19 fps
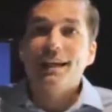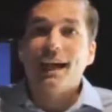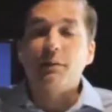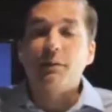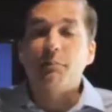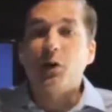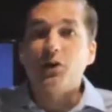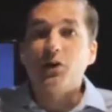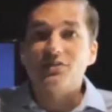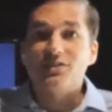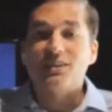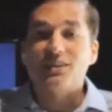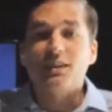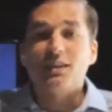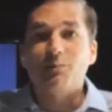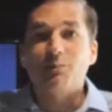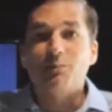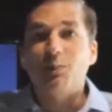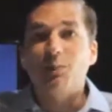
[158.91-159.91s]
And both Sydney
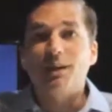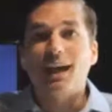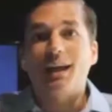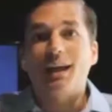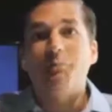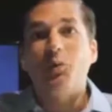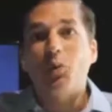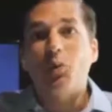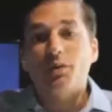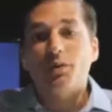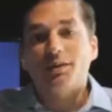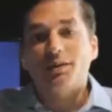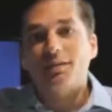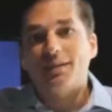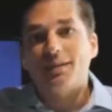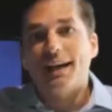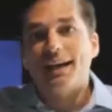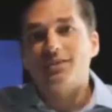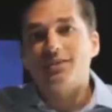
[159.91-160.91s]
and Melbourne had more than
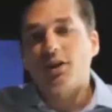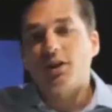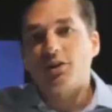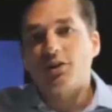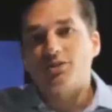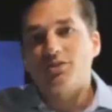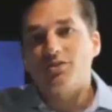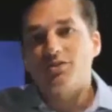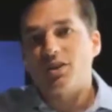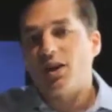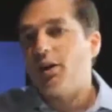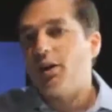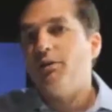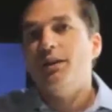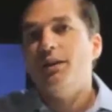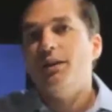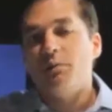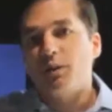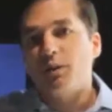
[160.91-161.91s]
1,000 auctions. So
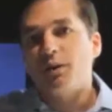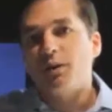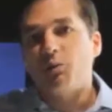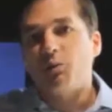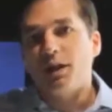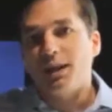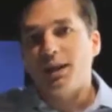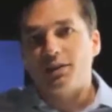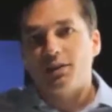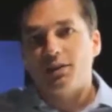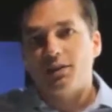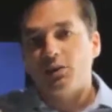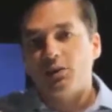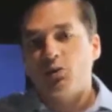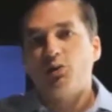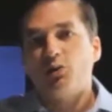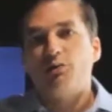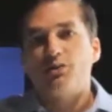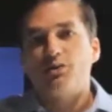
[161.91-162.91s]
big week,
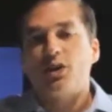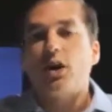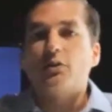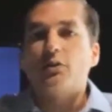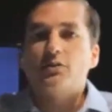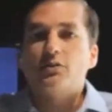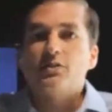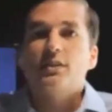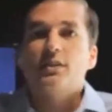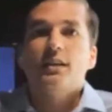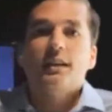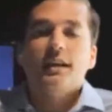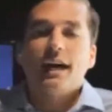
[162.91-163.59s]
good results.